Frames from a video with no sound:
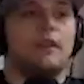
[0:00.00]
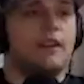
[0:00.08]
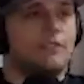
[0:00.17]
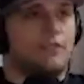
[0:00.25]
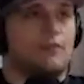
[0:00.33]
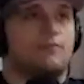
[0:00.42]

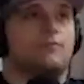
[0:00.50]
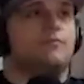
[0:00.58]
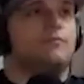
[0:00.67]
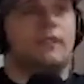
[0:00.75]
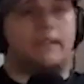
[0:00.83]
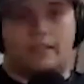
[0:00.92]
else
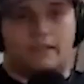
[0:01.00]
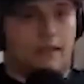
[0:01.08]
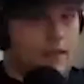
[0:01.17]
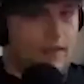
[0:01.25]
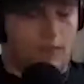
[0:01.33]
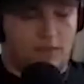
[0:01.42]
like
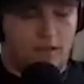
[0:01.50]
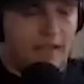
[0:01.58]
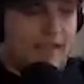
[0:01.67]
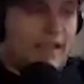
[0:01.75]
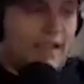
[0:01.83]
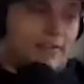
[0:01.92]
knew.
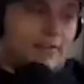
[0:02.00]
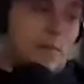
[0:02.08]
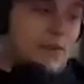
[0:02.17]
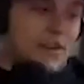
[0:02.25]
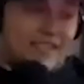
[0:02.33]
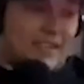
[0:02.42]
I
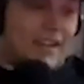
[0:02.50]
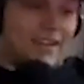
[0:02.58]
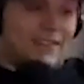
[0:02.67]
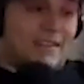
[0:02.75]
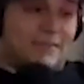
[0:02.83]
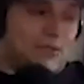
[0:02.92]
remember I saw you
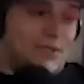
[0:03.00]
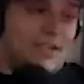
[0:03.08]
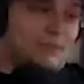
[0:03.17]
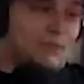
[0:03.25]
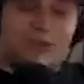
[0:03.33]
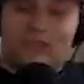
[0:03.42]
and I was
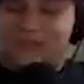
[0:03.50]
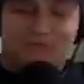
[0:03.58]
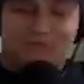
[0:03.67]
like, "What the